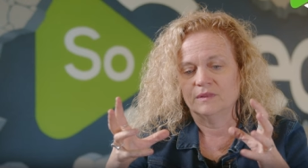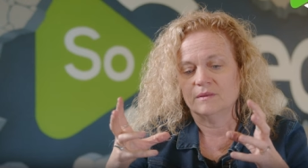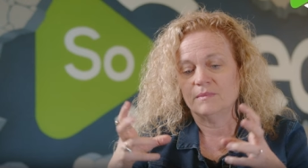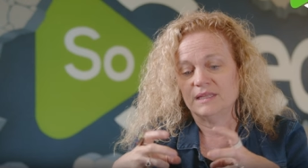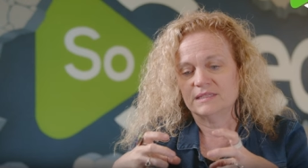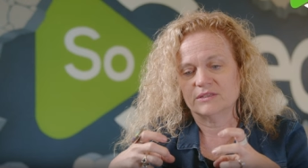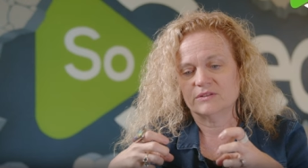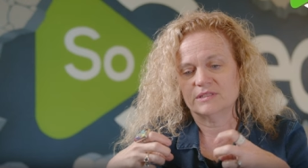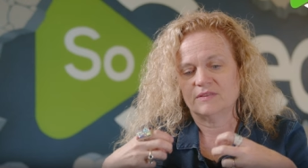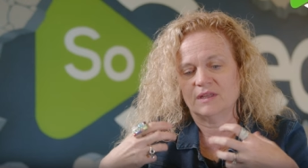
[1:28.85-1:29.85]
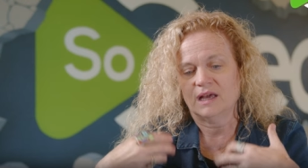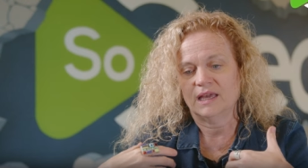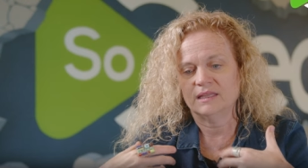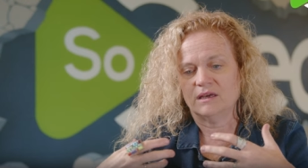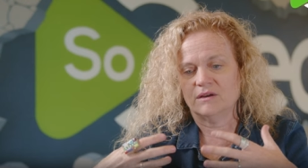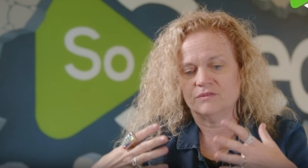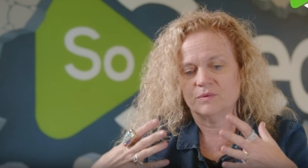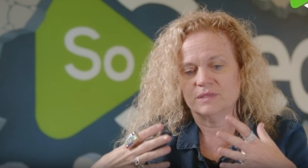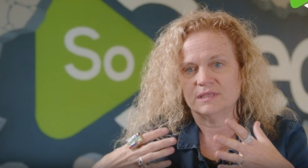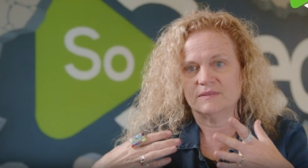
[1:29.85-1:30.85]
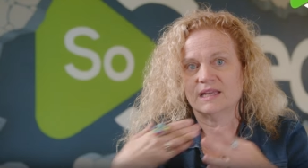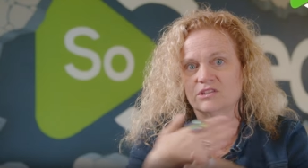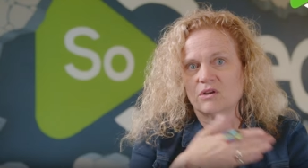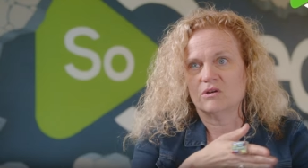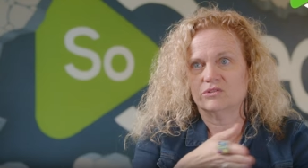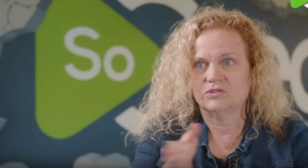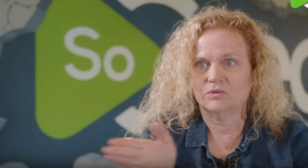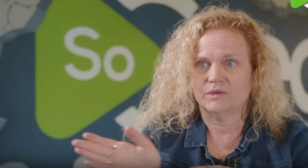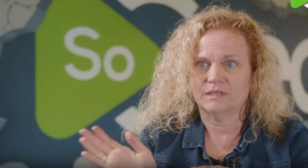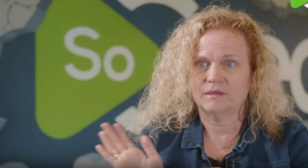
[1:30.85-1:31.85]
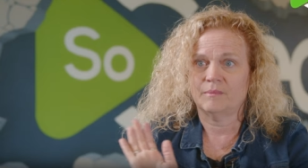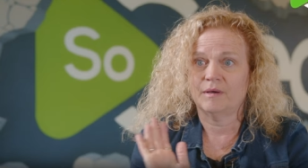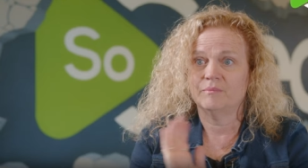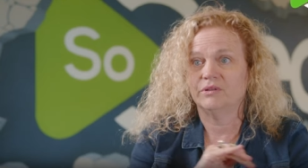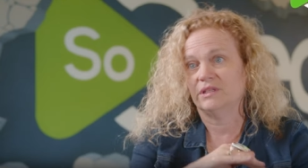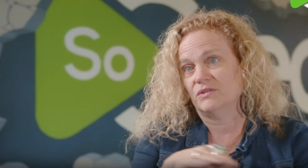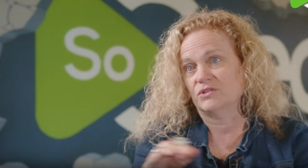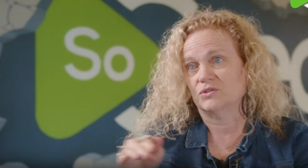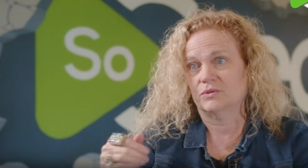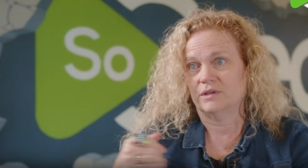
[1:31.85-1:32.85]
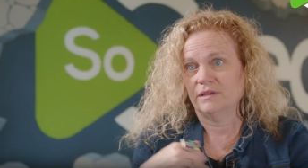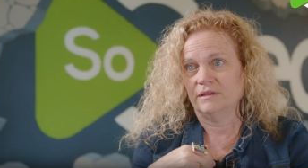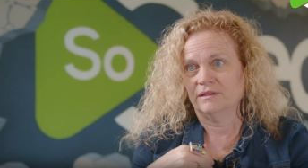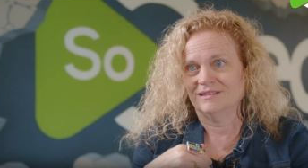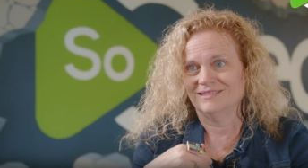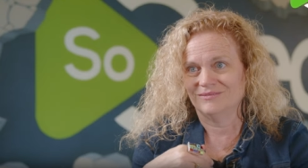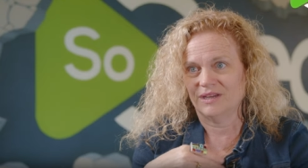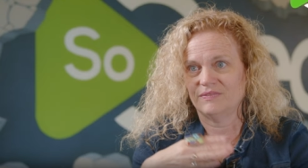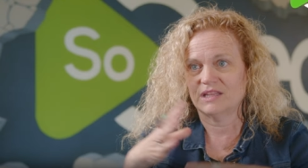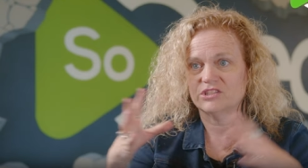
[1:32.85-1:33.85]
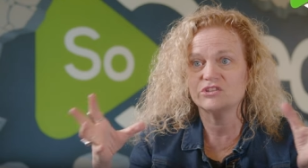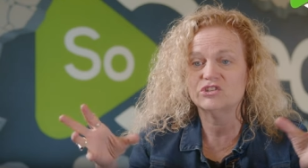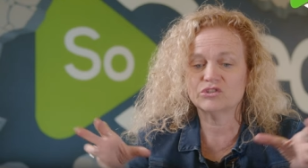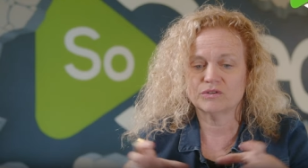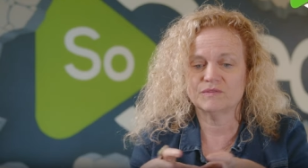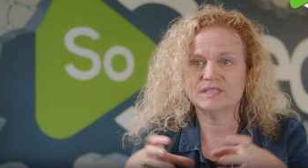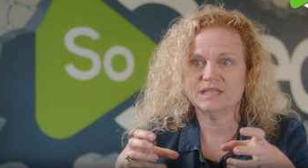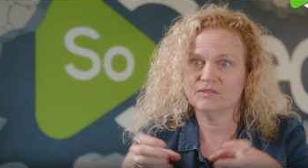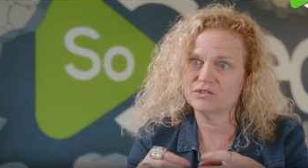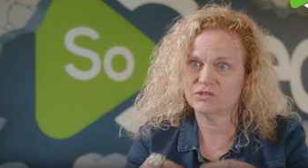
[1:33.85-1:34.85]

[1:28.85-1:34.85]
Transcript: the main skill set that I loved was that's all story about building the story, right? That's all servicing the